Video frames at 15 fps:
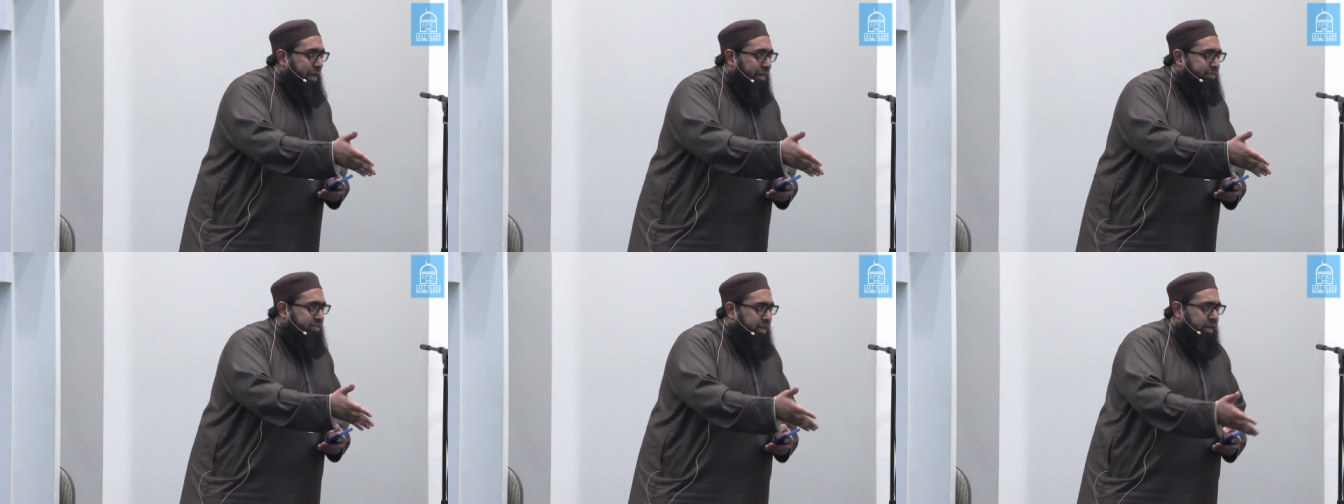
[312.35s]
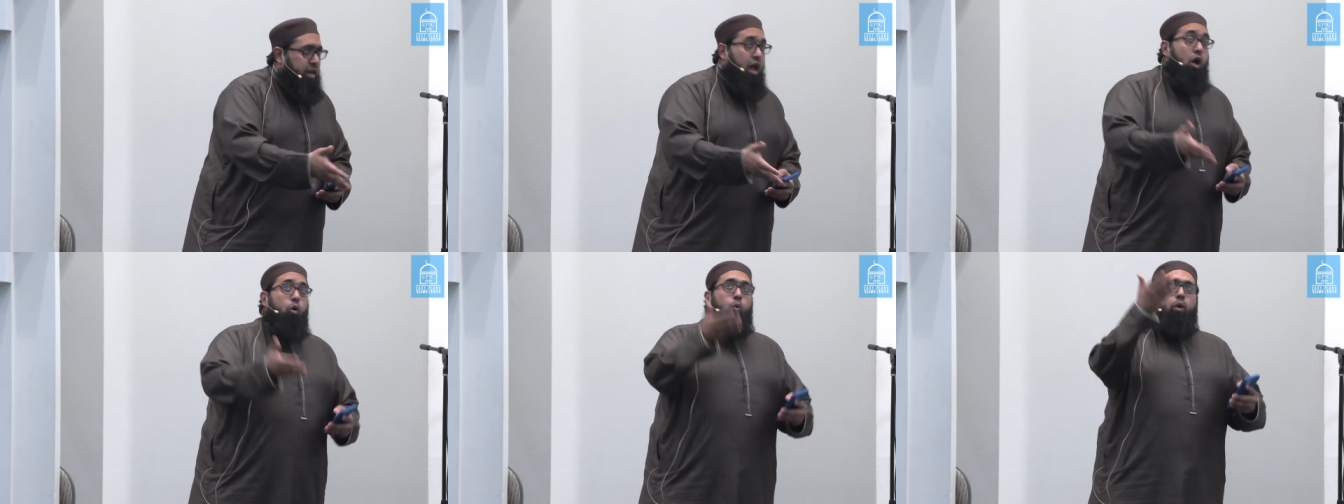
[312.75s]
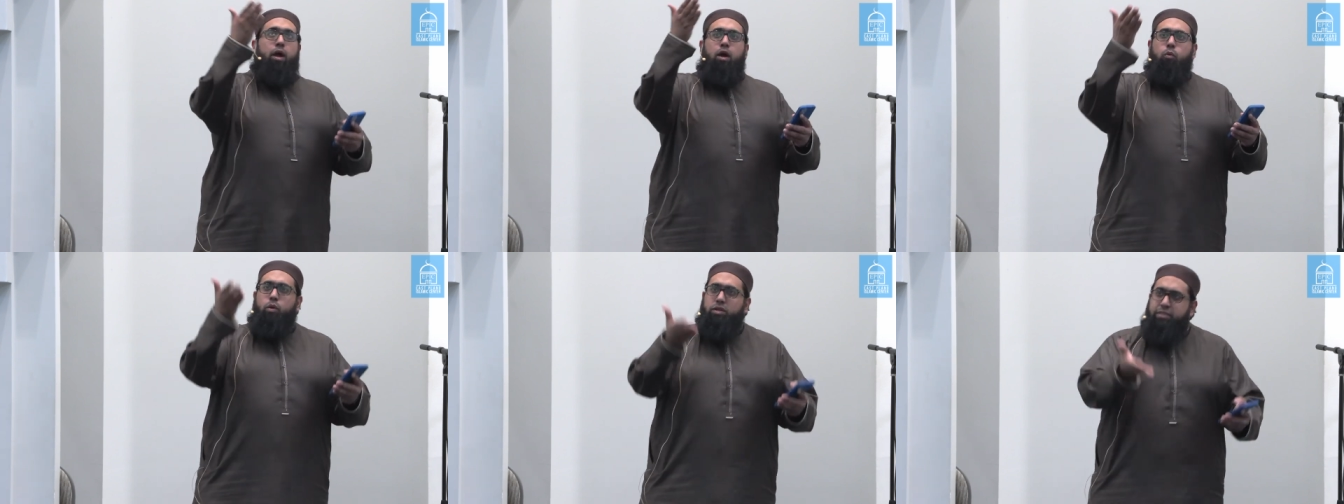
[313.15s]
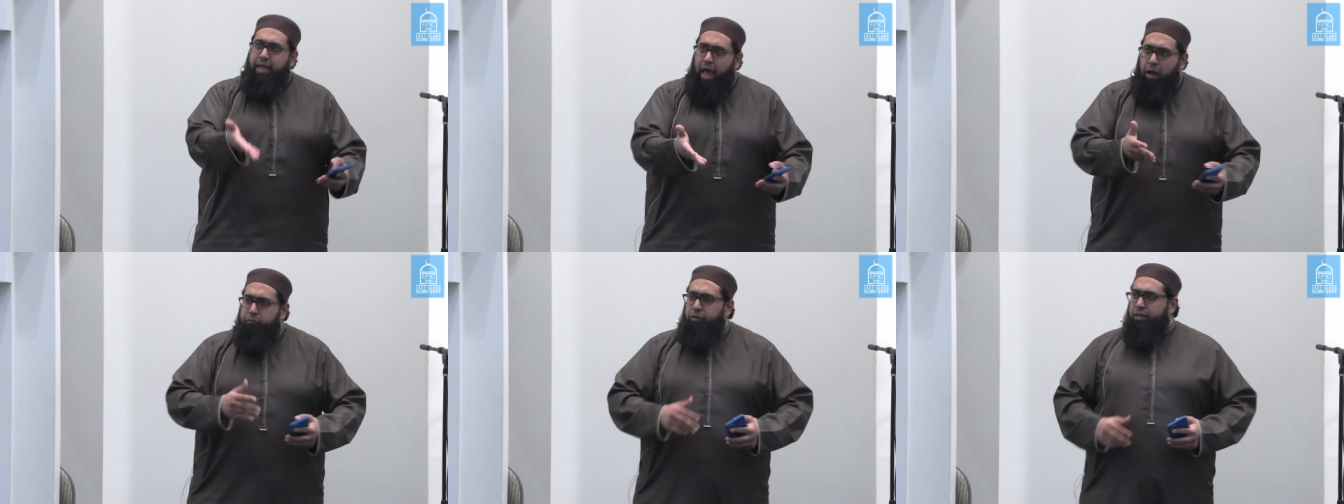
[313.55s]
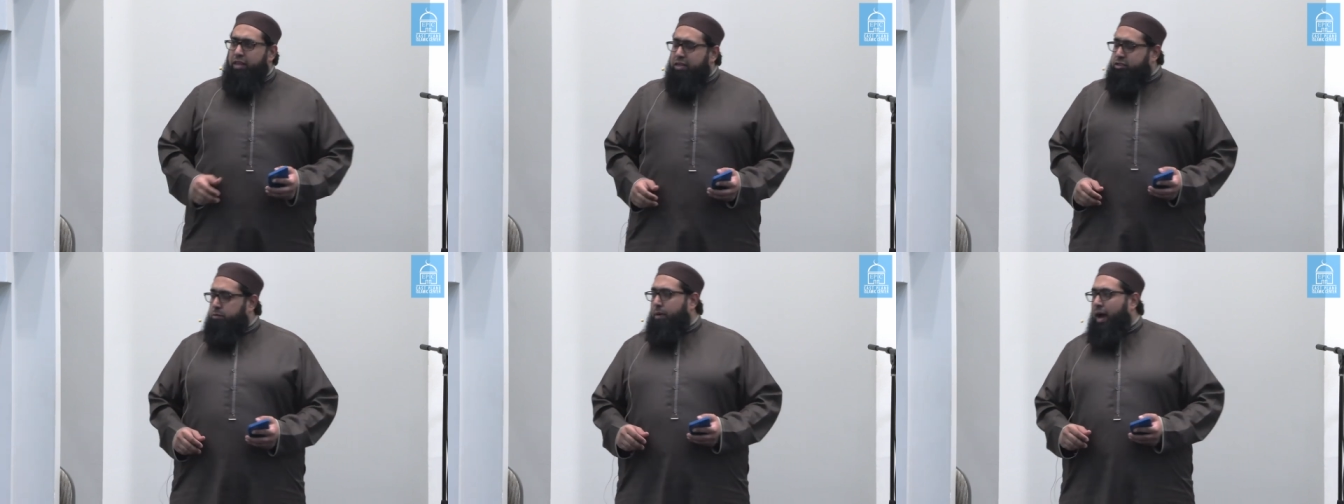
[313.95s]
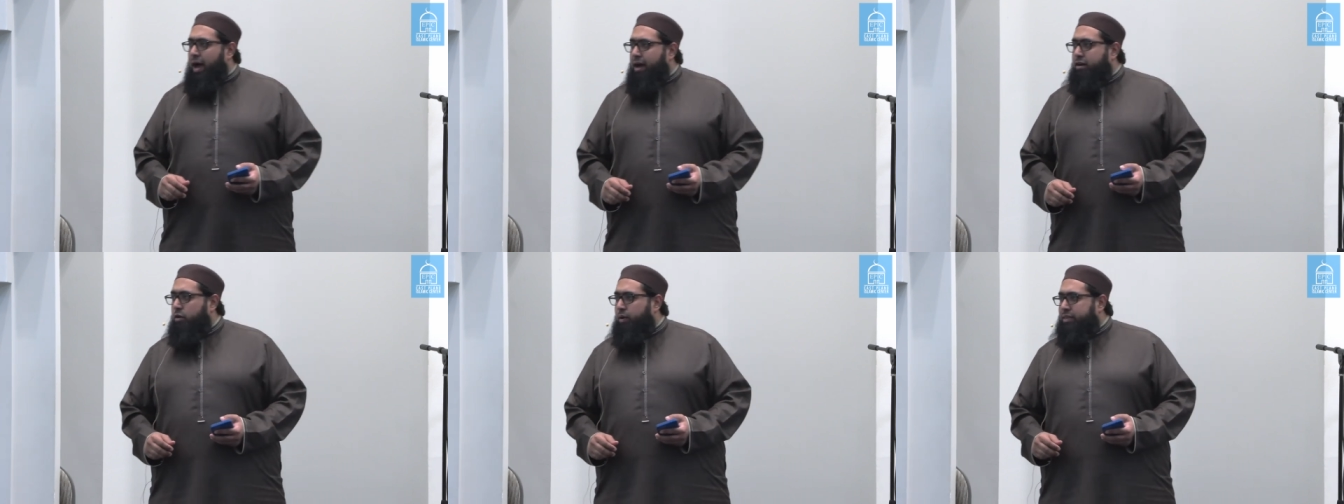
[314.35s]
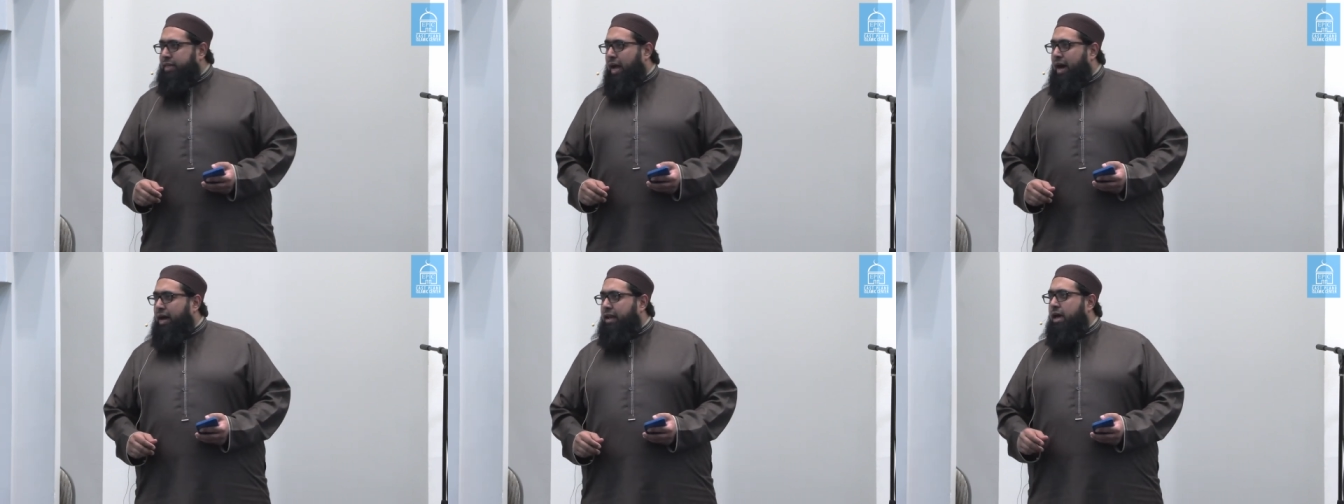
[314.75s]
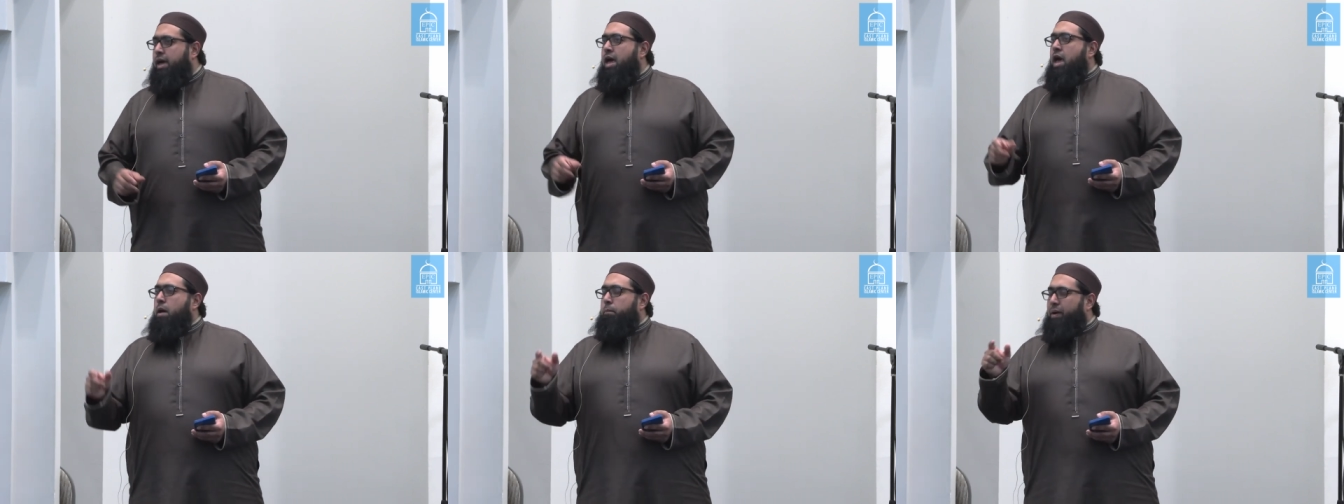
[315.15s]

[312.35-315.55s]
from that sin. Where was the help of Allah subhanahu wa ta'ala,